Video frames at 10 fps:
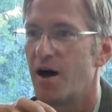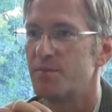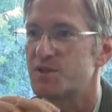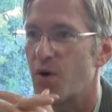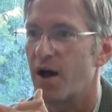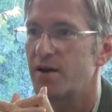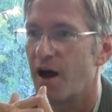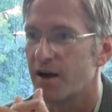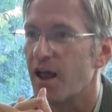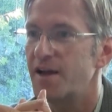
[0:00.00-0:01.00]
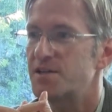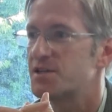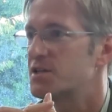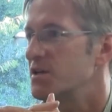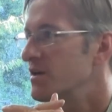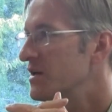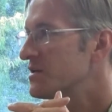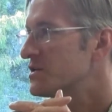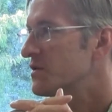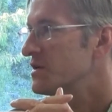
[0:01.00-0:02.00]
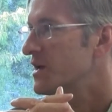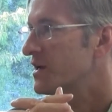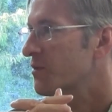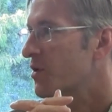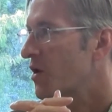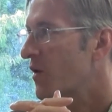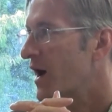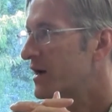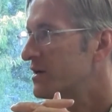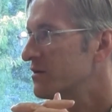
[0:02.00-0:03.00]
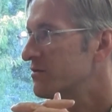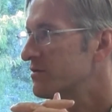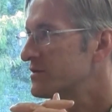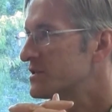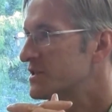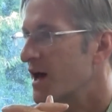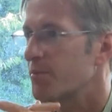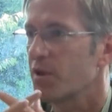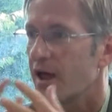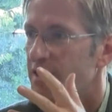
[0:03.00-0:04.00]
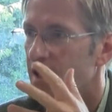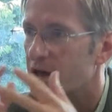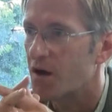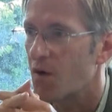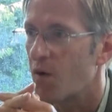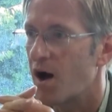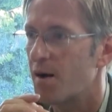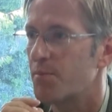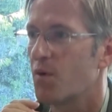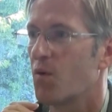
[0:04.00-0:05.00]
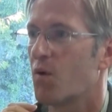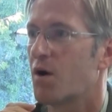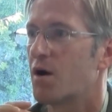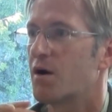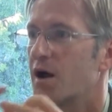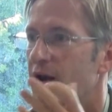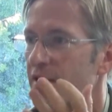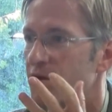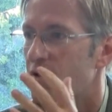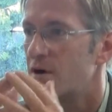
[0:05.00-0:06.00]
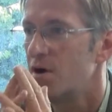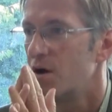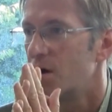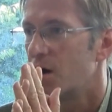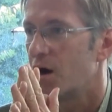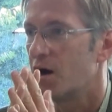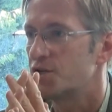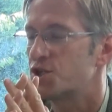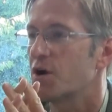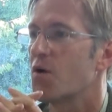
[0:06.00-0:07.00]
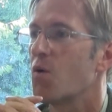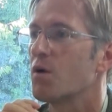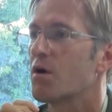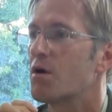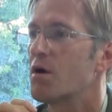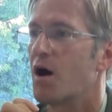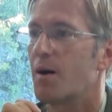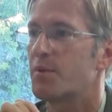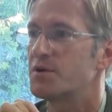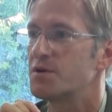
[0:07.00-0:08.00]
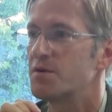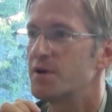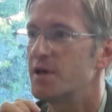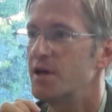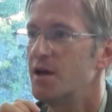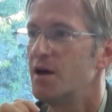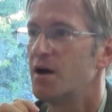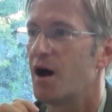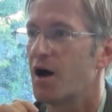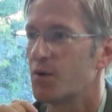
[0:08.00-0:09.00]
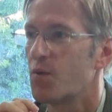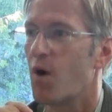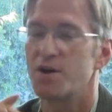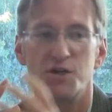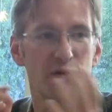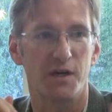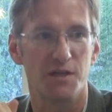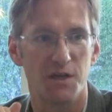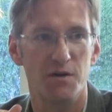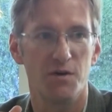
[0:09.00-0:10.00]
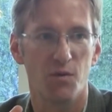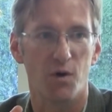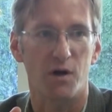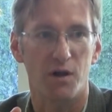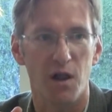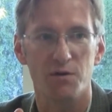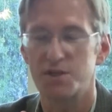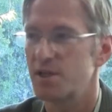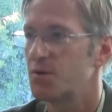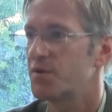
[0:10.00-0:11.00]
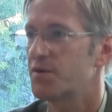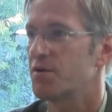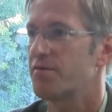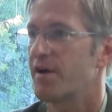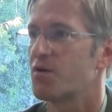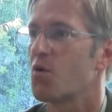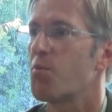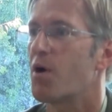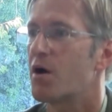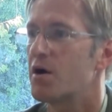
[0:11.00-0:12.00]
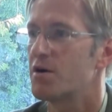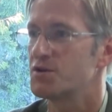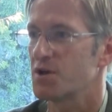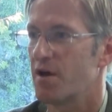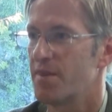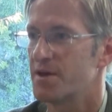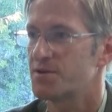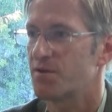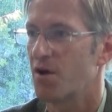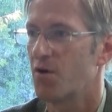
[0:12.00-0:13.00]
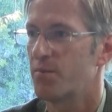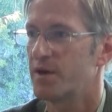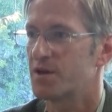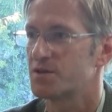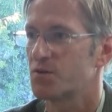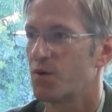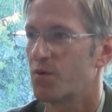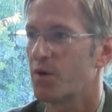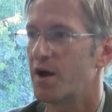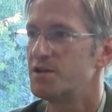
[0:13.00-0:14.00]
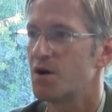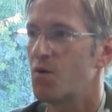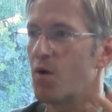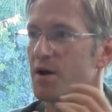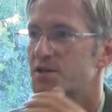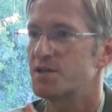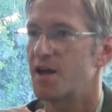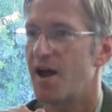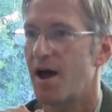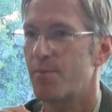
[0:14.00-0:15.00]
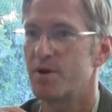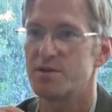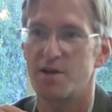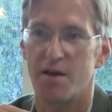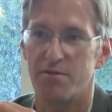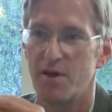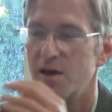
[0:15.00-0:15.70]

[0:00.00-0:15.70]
So I'd like to see the industry take a proactive step like a co-op or another shareholder opportunity. I would want you to continue to work closely with your federal partners on this, though, because what I don't want to see happen is have